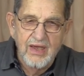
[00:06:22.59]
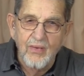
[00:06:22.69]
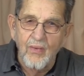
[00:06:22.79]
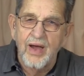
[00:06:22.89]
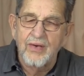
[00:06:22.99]

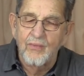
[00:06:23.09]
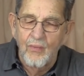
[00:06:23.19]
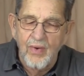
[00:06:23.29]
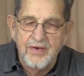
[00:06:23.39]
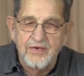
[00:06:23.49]
What
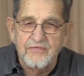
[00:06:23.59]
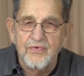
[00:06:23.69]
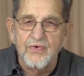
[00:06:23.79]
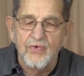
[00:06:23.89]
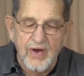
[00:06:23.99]

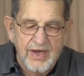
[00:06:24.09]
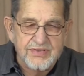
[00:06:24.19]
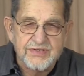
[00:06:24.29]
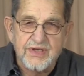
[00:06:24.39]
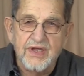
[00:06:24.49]
wonderful grace
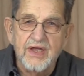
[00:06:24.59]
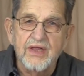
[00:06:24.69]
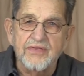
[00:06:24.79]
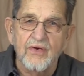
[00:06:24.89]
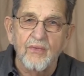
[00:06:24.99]

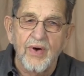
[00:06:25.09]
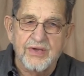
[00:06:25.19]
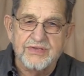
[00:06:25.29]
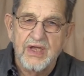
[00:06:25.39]
there was.